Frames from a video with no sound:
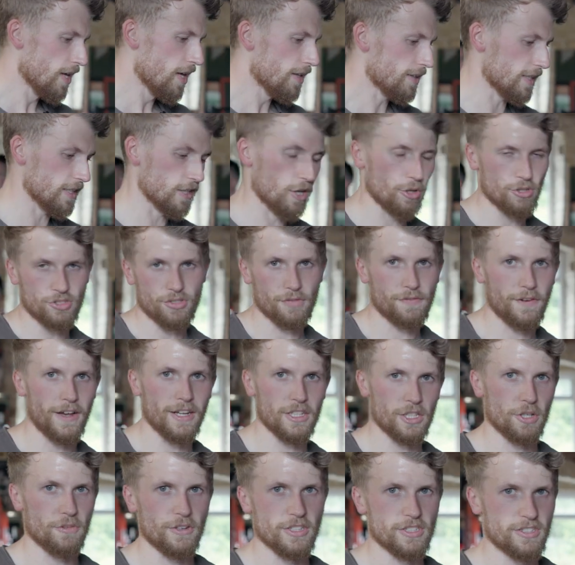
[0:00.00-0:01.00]
I think going to
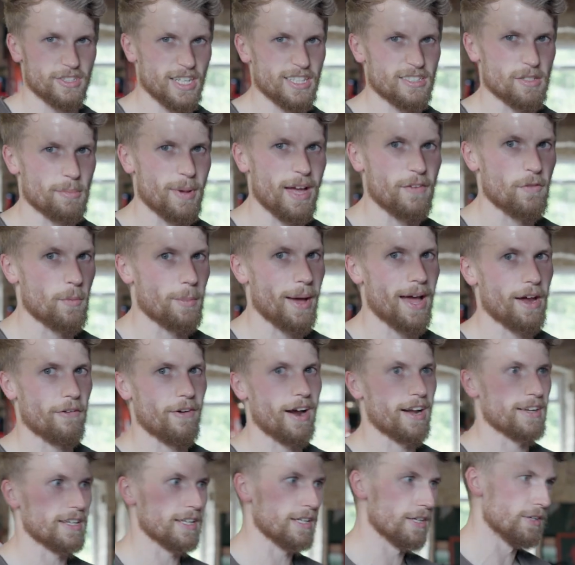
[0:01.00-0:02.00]
failure is a bit of a better
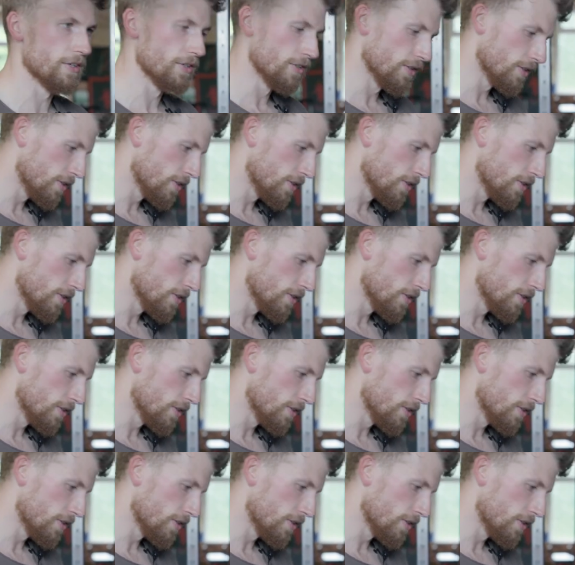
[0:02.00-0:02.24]
idea.